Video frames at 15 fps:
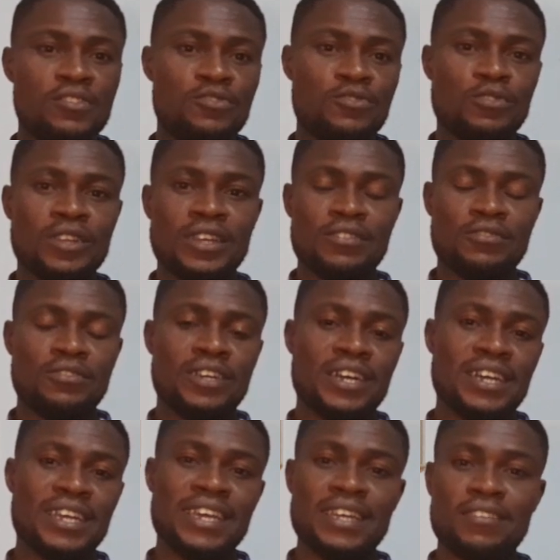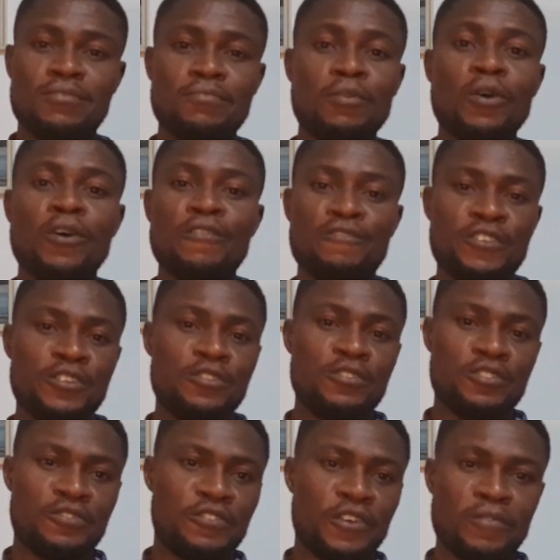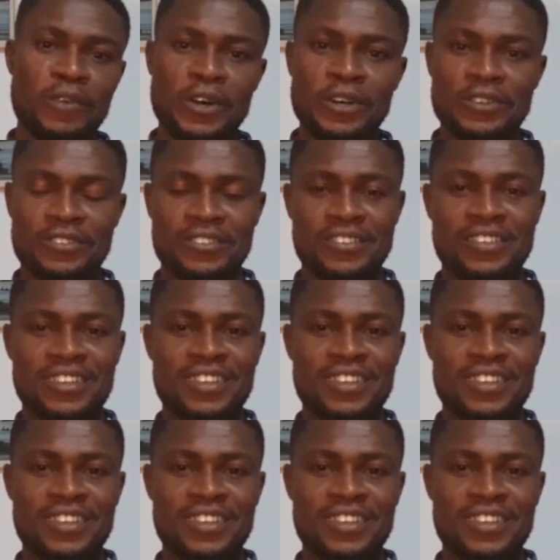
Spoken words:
so that you can get more videos from us.